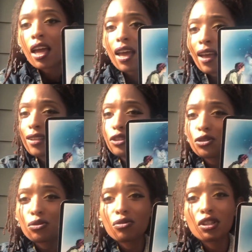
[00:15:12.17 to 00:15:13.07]
and
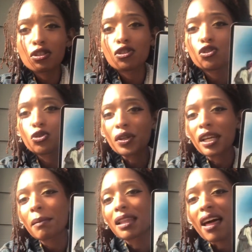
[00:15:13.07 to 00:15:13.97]
to this
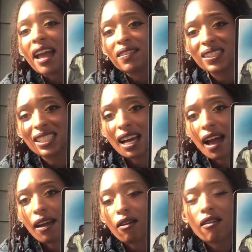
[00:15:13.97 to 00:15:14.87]
dream
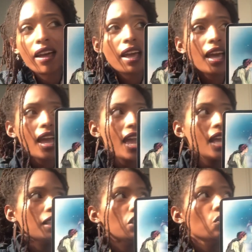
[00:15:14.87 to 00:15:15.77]
lifestyle,
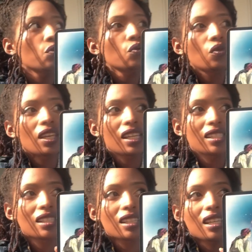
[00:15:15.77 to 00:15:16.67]
and to
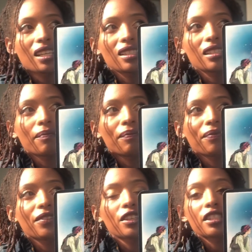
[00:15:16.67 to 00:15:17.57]
this
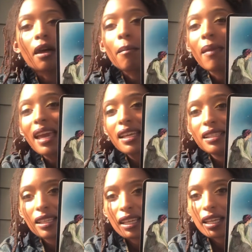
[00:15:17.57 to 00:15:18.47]
just
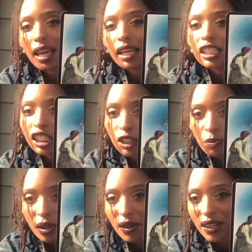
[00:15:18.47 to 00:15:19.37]
amazing
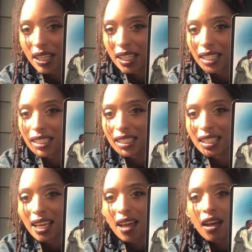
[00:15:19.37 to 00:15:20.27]
experience
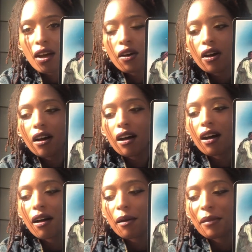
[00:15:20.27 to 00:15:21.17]

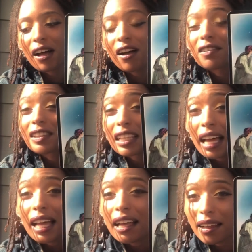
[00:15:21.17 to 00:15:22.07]
of
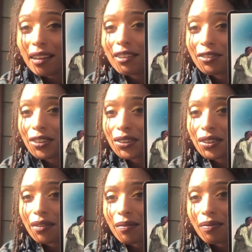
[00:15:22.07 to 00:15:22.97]
love
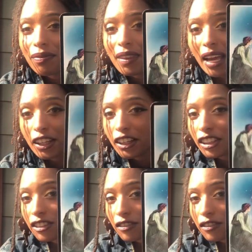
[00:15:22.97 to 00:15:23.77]
that you're